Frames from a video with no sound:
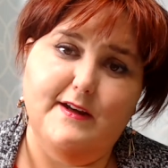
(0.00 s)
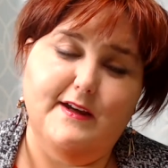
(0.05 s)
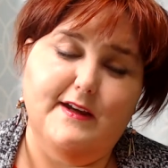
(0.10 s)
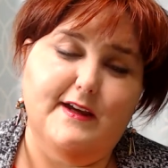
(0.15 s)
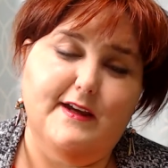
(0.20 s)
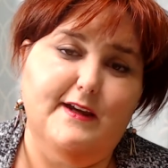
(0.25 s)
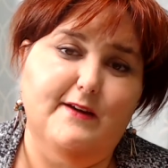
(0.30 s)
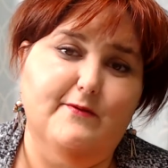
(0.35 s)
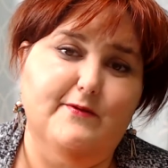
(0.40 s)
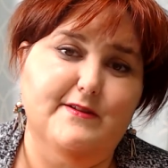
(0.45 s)

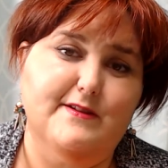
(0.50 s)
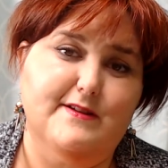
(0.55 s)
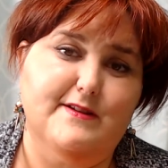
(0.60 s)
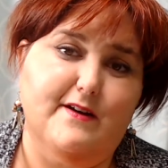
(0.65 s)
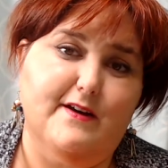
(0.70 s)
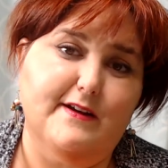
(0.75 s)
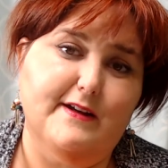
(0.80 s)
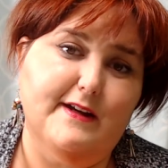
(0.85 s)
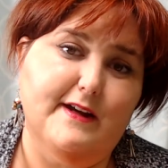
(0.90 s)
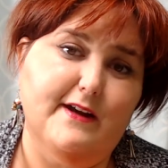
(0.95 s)
It was
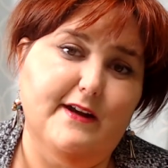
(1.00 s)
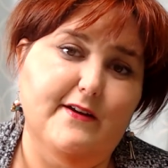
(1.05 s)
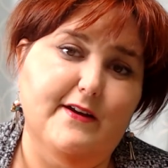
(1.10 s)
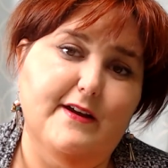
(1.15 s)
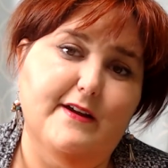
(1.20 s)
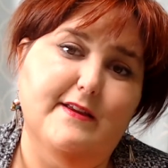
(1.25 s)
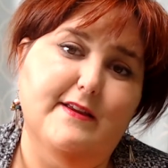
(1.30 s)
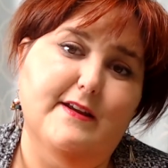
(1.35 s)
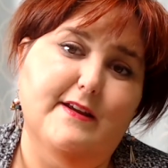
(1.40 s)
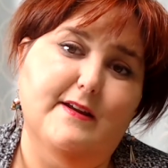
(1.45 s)
not an
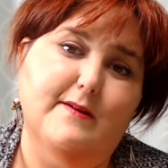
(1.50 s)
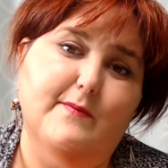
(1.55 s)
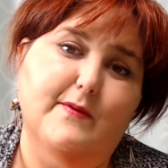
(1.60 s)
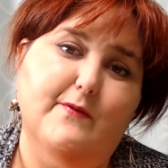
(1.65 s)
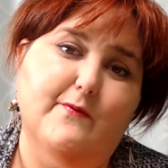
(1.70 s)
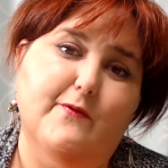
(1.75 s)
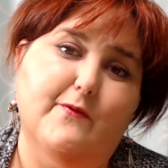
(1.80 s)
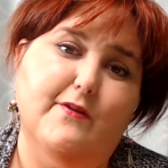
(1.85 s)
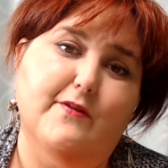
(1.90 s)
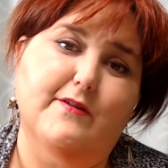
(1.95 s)
area that had
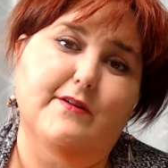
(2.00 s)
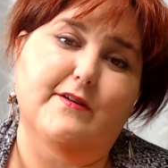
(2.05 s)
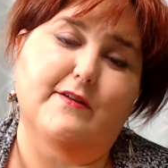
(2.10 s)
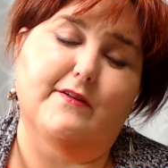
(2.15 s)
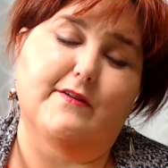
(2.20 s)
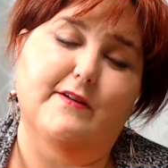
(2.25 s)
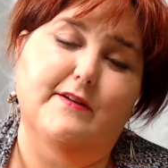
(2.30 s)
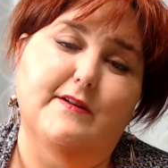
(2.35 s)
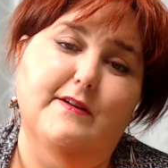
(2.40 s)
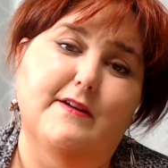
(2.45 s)
been worked
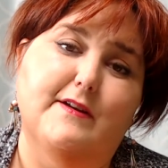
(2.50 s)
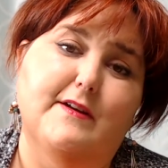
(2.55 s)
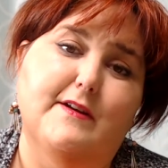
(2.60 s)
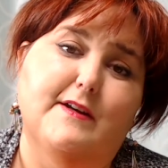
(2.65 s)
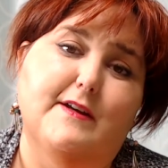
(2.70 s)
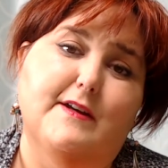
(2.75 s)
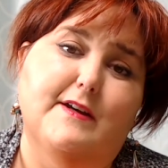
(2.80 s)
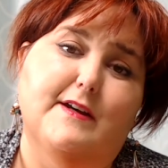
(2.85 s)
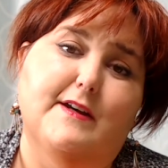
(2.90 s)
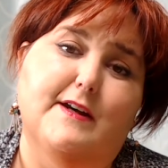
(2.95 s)
on,
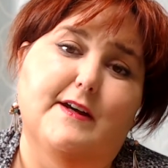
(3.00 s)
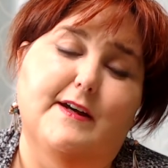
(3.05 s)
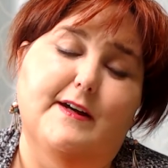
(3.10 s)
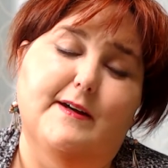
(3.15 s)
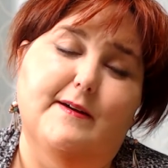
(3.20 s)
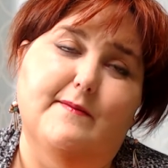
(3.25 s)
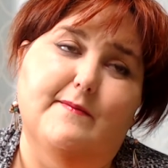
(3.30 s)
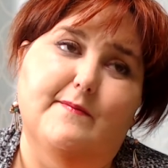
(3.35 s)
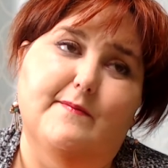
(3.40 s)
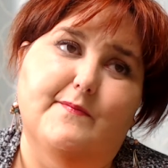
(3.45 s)

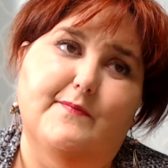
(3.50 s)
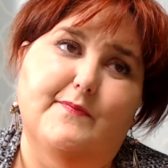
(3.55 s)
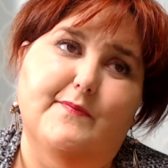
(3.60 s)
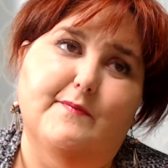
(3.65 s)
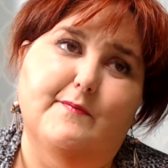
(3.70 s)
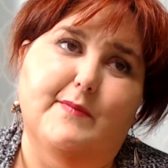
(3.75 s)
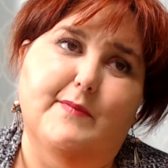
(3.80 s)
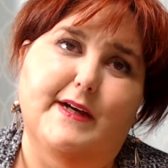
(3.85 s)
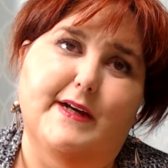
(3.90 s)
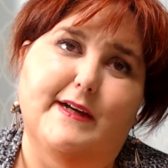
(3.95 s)

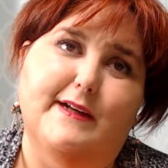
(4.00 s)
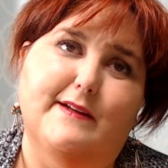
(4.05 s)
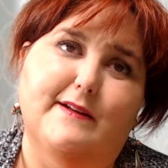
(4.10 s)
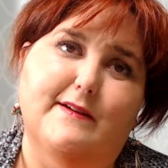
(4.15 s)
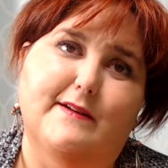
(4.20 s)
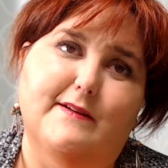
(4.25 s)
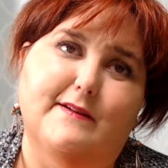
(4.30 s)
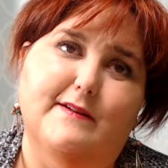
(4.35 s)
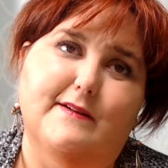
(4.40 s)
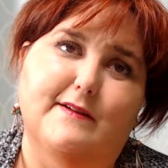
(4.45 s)

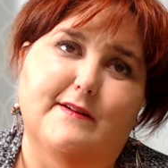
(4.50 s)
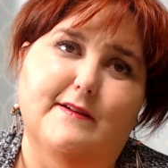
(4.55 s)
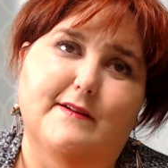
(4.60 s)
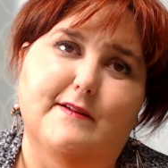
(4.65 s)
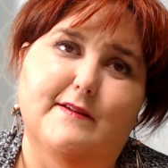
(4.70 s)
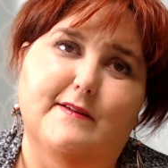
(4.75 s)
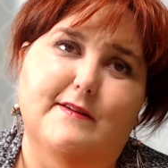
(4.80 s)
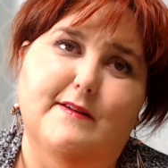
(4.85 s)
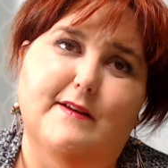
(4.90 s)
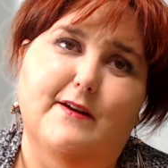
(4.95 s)
but
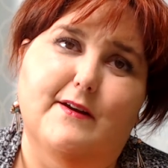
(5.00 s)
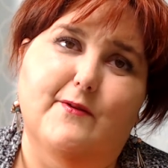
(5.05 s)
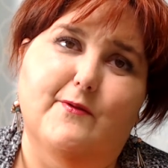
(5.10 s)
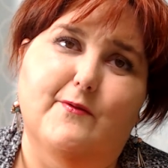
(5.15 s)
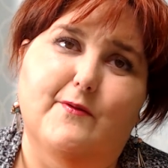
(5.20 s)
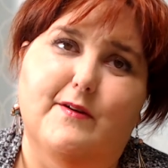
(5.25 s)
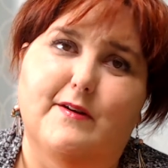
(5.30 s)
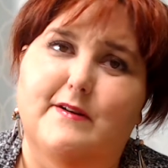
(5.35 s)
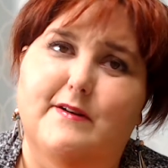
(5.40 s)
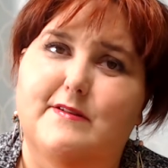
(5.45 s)
there
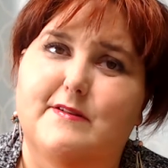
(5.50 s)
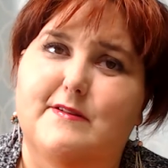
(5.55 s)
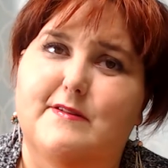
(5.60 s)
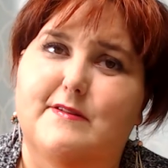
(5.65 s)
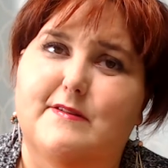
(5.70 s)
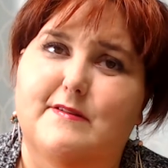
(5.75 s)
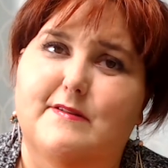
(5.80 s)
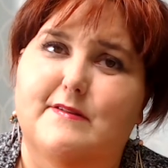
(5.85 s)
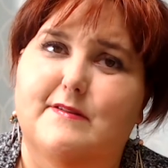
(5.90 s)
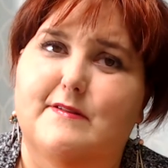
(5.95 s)

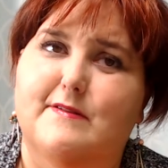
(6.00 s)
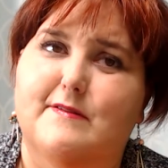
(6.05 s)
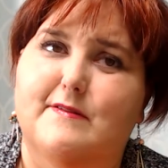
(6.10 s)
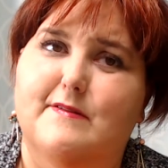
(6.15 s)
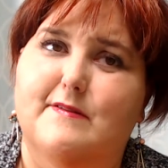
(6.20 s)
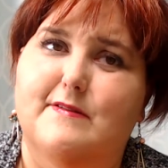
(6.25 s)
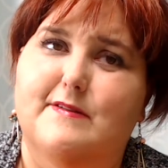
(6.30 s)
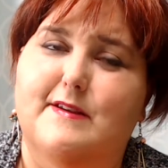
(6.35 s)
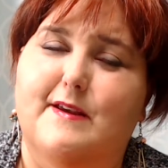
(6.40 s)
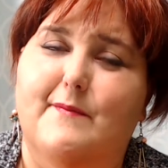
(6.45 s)
was
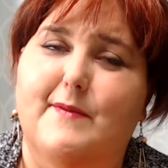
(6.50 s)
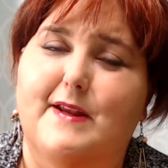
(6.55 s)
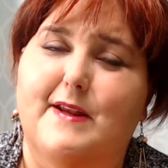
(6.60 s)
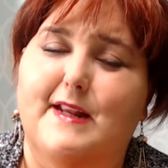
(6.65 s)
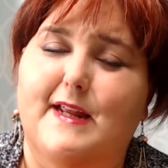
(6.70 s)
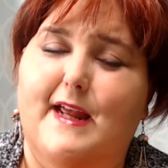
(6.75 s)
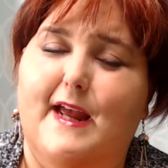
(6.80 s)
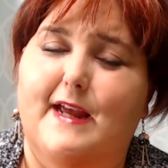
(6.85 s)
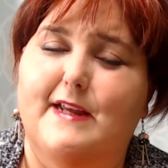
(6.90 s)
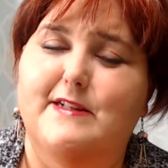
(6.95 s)
some
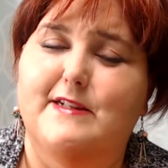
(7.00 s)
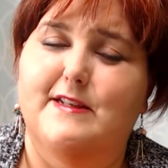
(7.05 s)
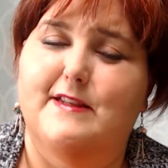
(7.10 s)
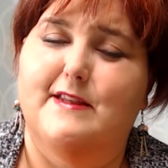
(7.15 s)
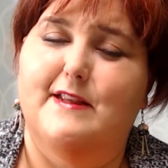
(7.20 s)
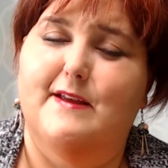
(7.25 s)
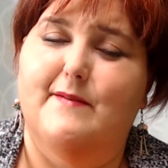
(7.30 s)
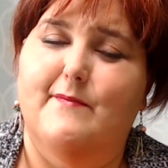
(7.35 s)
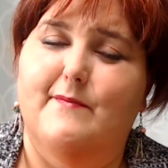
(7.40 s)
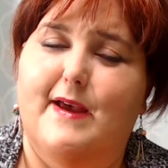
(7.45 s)
indication
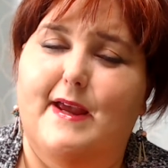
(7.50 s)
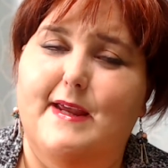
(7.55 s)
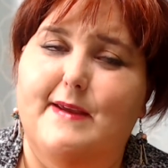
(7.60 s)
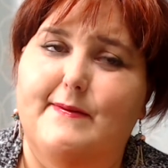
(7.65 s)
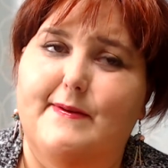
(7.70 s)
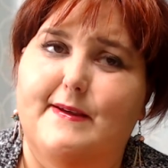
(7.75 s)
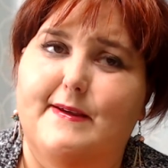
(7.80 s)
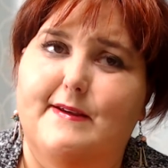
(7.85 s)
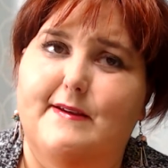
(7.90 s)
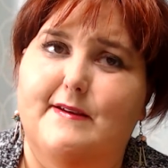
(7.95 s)
that
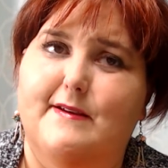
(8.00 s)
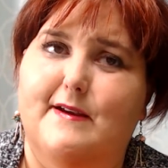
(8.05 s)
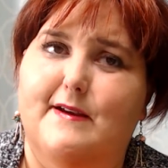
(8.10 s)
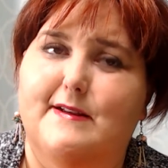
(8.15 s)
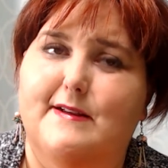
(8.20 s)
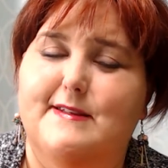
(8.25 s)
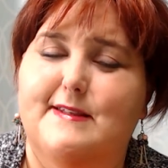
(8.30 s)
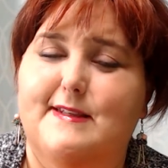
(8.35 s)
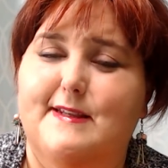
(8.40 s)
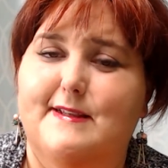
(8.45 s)
maybe
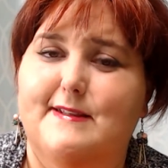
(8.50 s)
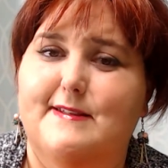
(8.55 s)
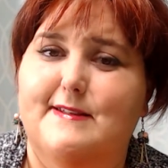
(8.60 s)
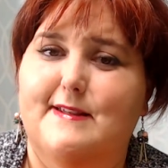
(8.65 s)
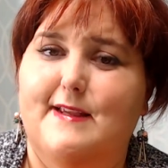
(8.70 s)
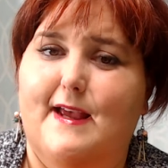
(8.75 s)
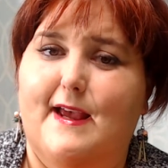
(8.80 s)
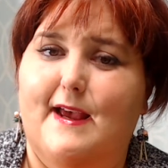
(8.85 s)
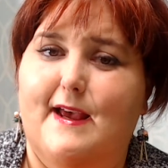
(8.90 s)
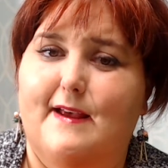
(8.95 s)
a cyst
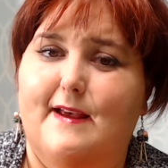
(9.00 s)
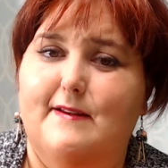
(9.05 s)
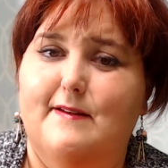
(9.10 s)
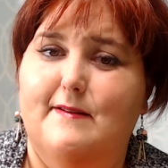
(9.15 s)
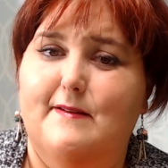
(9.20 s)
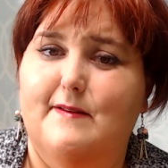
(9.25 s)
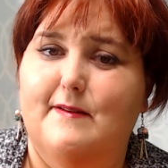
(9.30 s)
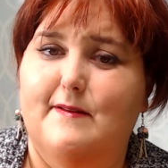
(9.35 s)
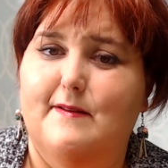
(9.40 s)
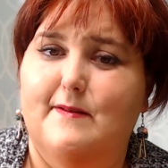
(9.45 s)

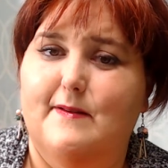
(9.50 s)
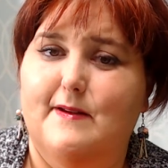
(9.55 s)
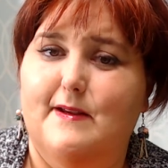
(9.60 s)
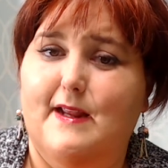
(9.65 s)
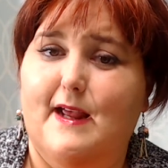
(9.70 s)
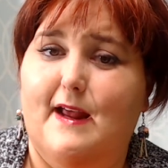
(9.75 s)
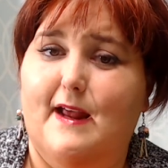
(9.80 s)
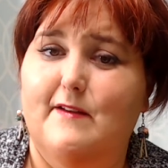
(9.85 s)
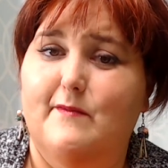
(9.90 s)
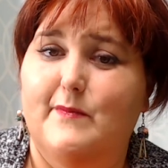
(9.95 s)
had
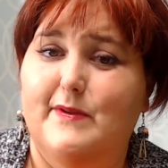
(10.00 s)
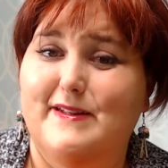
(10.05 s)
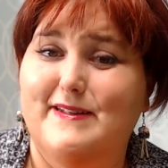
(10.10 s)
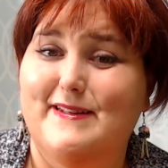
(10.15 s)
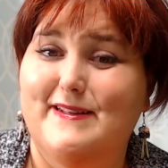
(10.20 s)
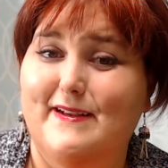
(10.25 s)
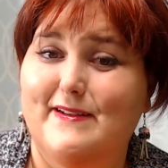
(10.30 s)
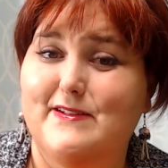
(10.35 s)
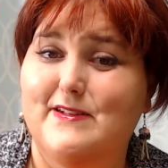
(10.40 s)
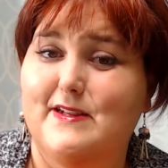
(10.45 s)
kind of been
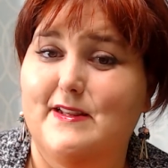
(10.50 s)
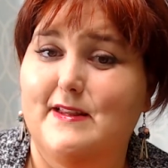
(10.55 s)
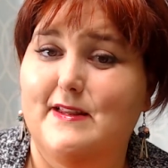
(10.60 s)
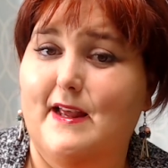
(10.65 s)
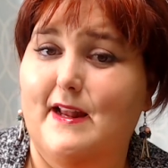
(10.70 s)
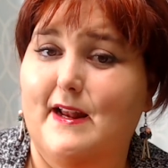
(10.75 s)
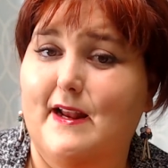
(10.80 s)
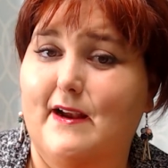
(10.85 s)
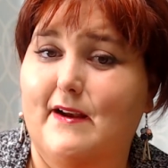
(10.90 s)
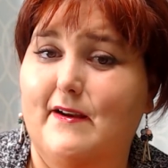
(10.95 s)
touching
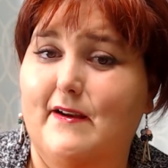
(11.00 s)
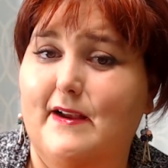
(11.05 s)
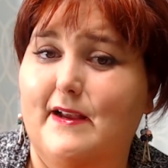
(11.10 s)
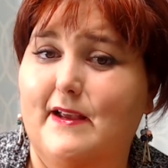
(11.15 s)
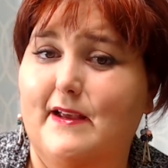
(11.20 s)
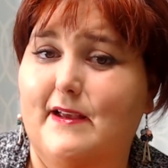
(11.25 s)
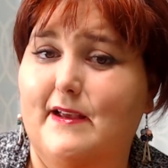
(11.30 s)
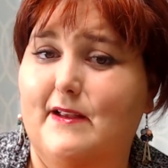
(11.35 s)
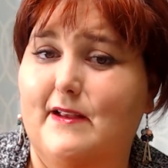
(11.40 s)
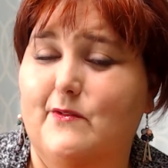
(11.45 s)
that
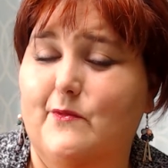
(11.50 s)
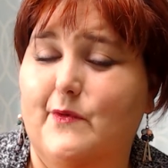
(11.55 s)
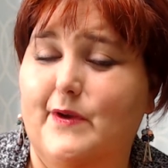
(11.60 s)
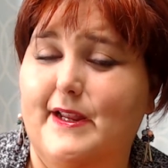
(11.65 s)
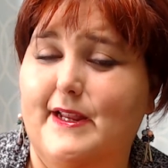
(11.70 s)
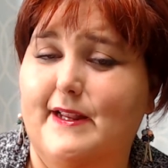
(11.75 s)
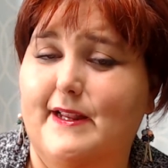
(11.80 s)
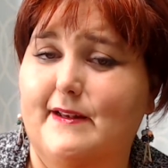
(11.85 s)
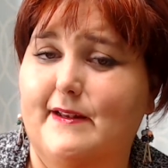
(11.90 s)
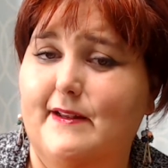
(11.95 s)
area and
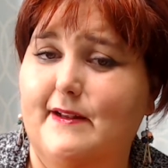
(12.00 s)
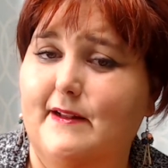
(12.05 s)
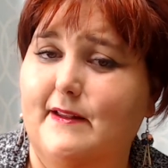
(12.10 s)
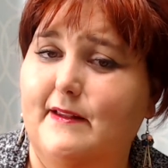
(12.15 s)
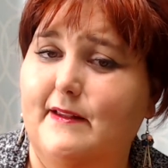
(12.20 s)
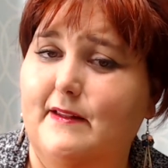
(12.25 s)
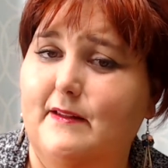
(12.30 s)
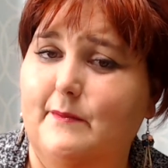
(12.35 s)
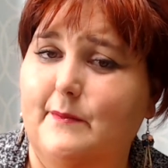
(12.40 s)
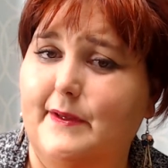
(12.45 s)
weakened it a
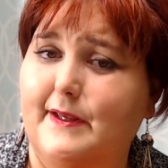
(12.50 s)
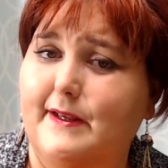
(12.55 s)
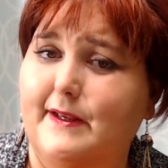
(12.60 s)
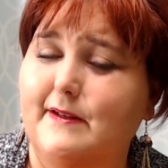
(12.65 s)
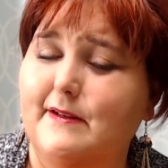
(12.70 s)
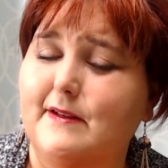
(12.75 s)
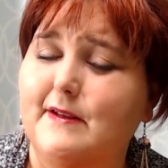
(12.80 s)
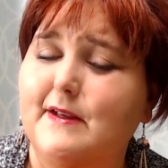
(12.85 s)
little bit.